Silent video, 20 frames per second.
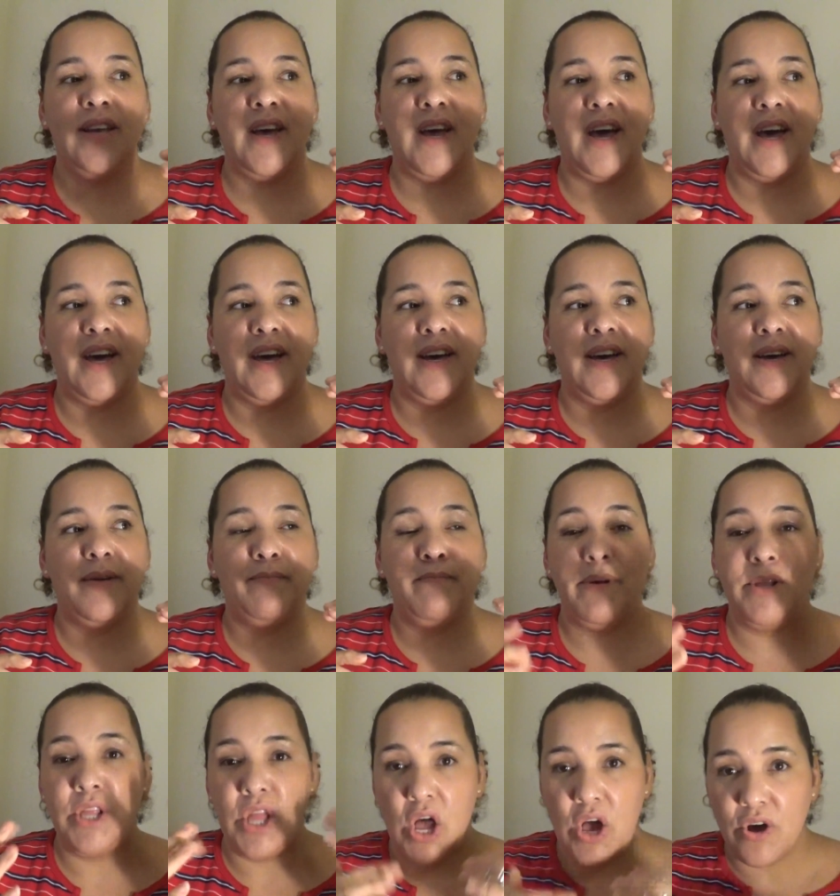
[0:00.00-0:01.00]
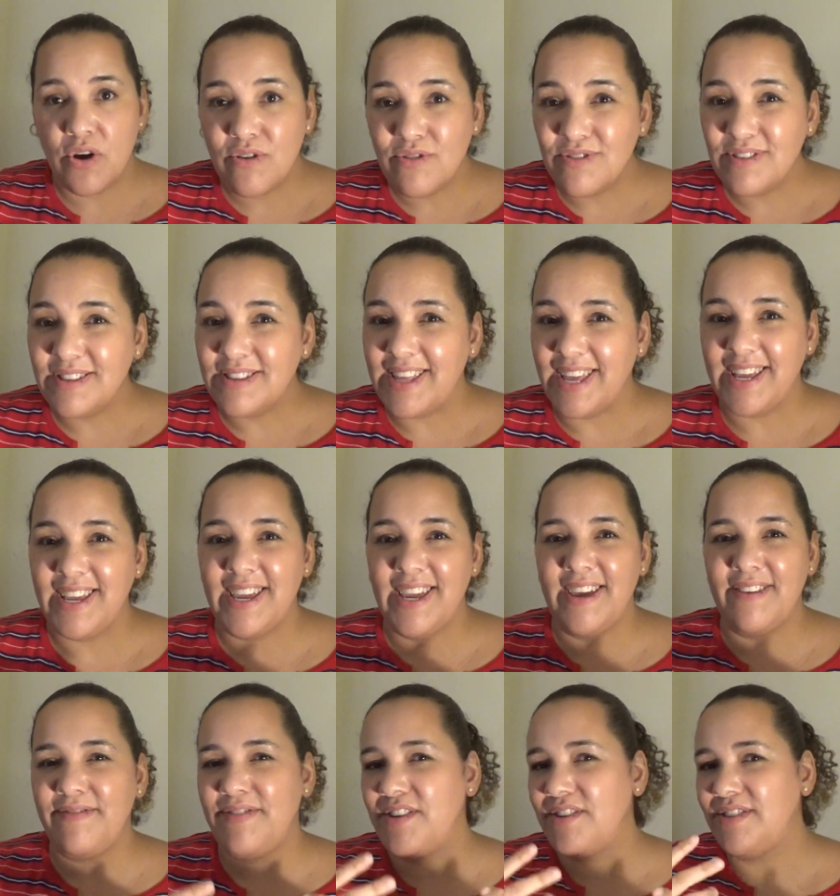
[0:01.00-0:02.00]
uh, below, like
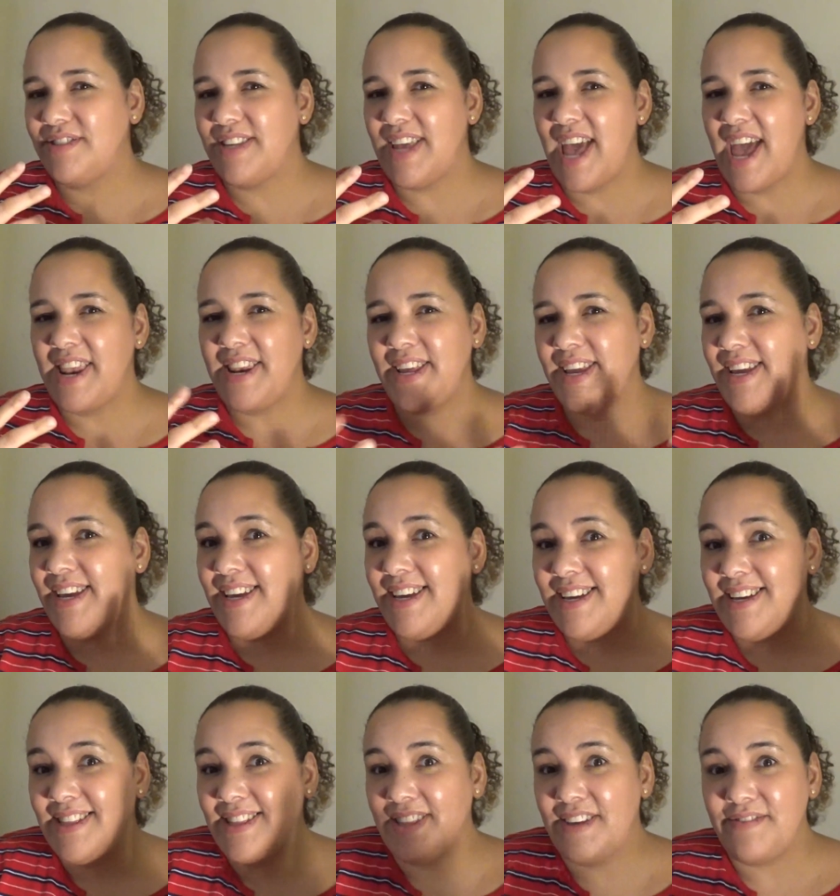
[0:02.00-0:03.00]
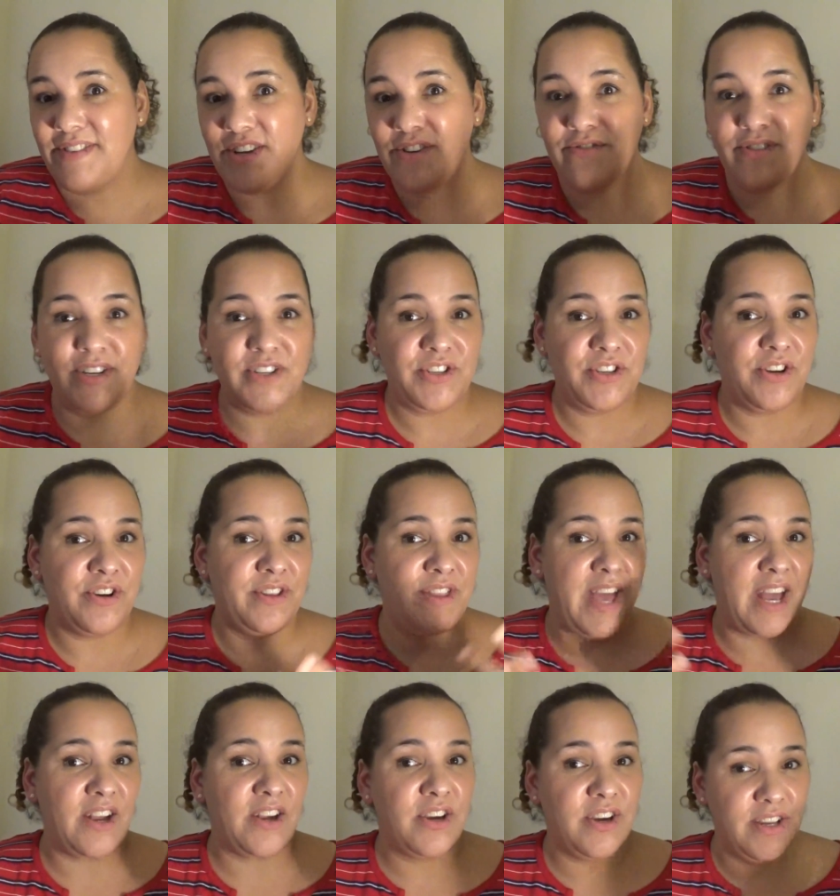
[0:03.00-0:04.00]
if there's any living creature
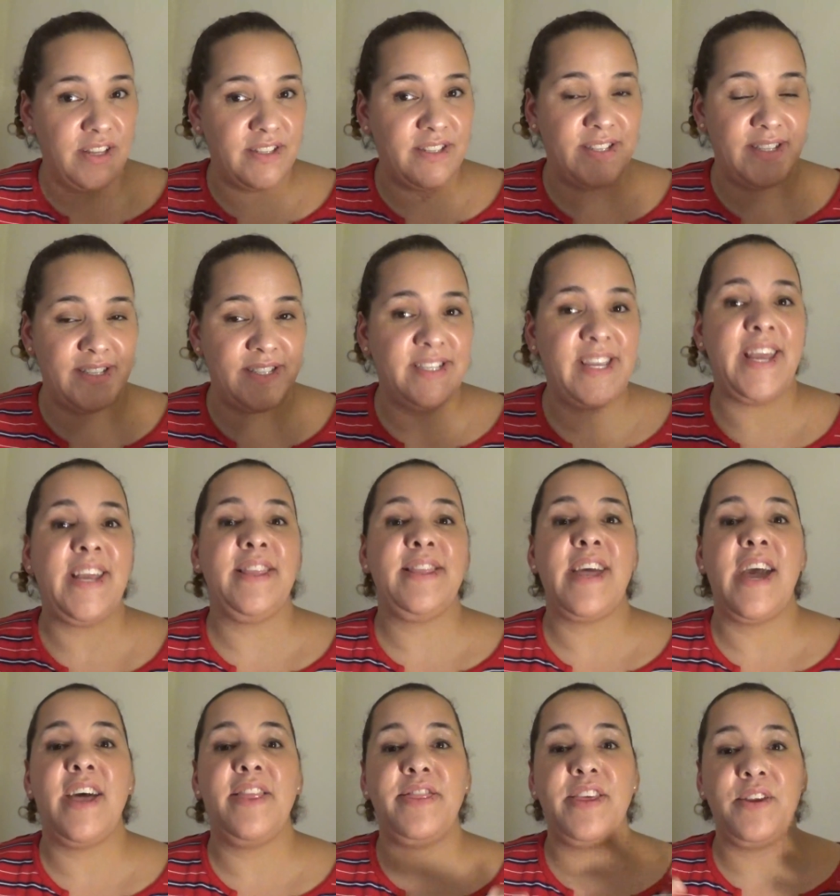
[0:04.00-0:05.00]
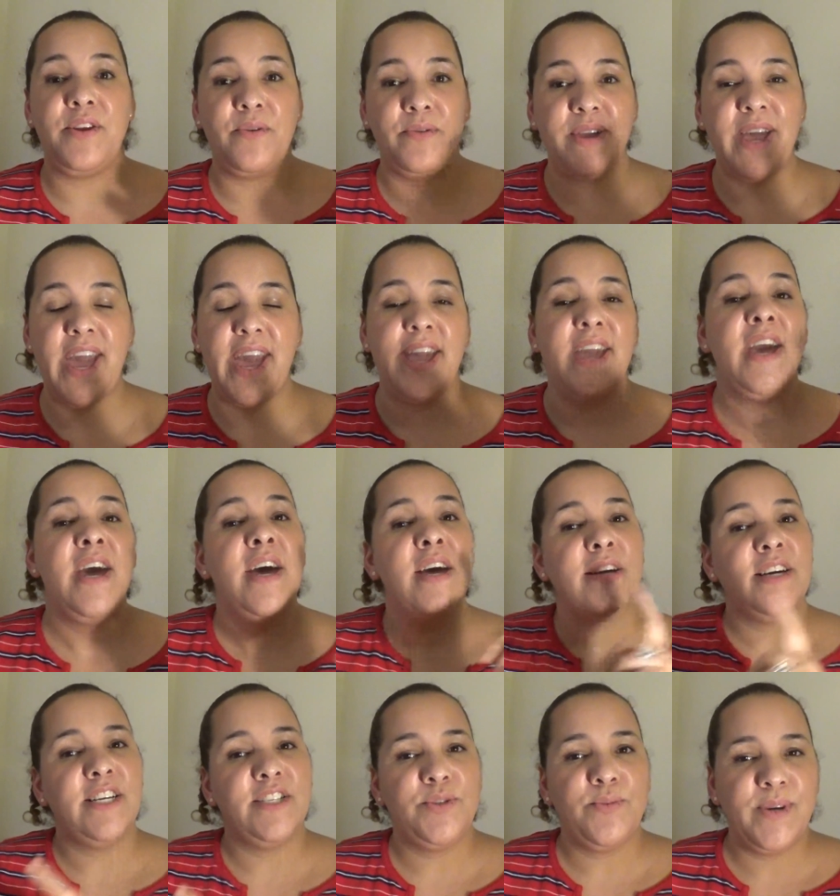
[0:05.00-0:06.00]
that could sustain that, then okay.
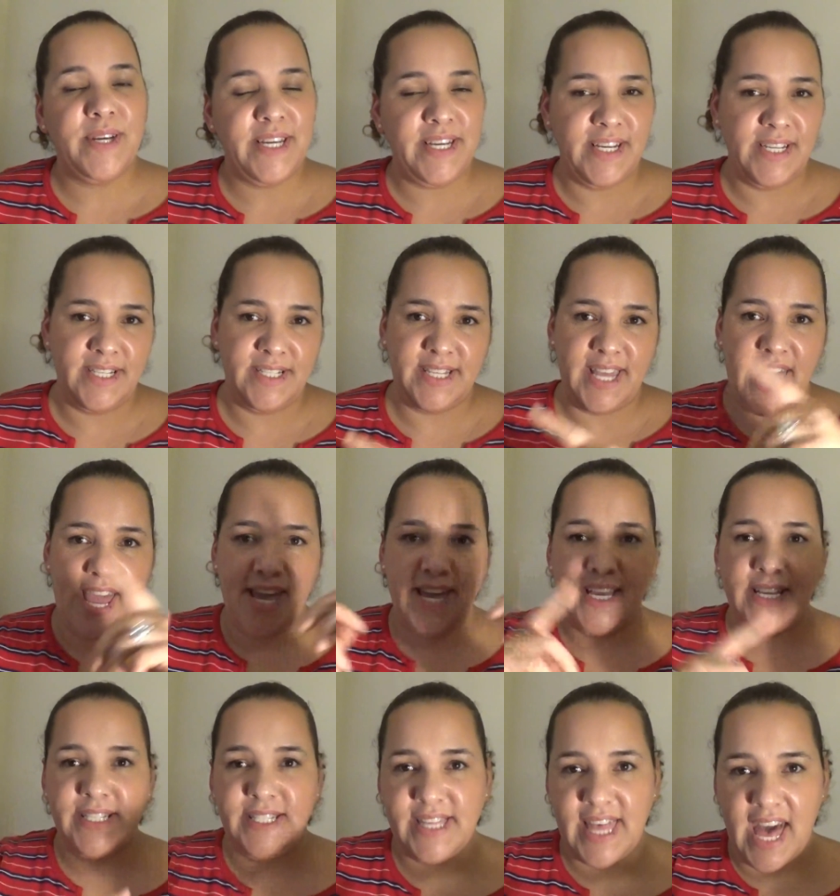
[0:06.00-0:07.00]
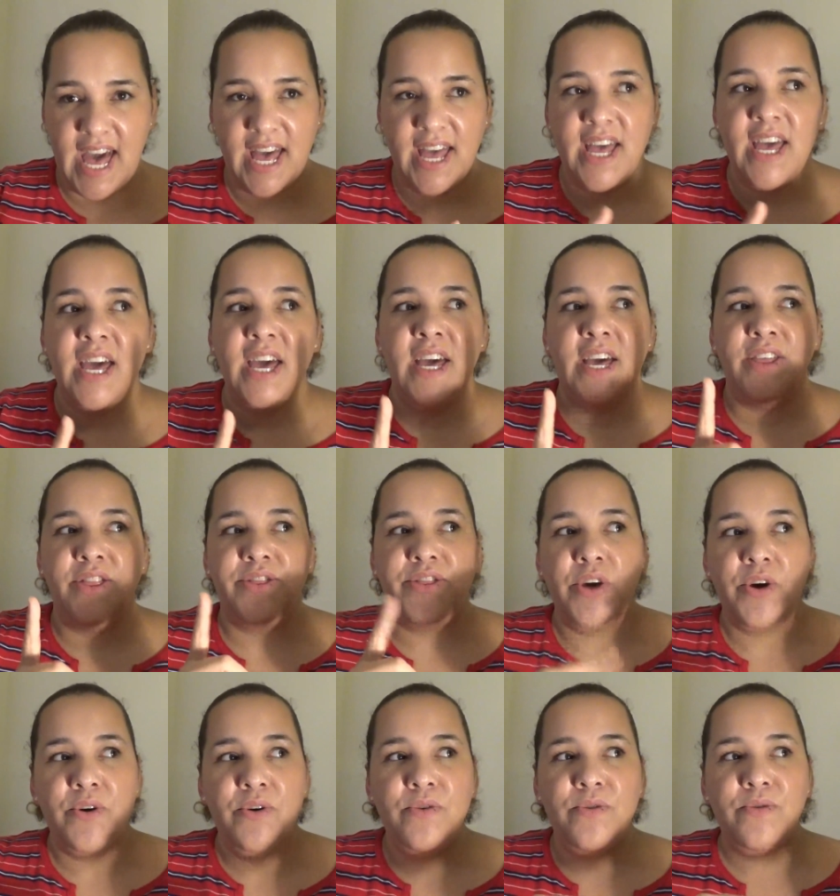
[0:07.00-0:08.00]
Because what he's saying is that
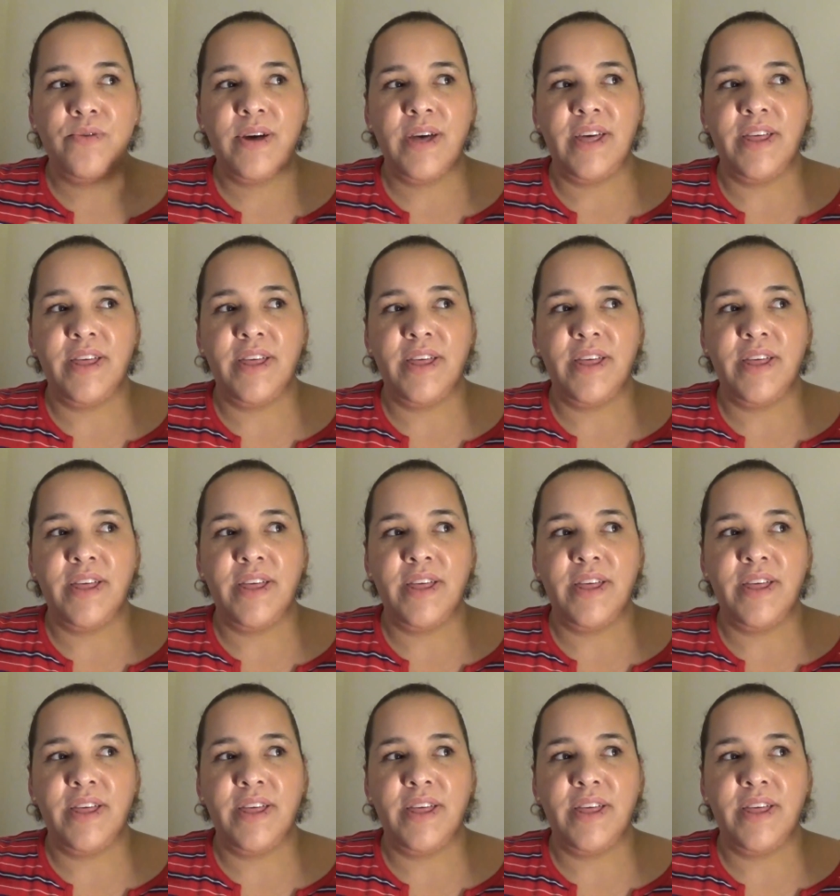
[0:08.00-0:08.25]
though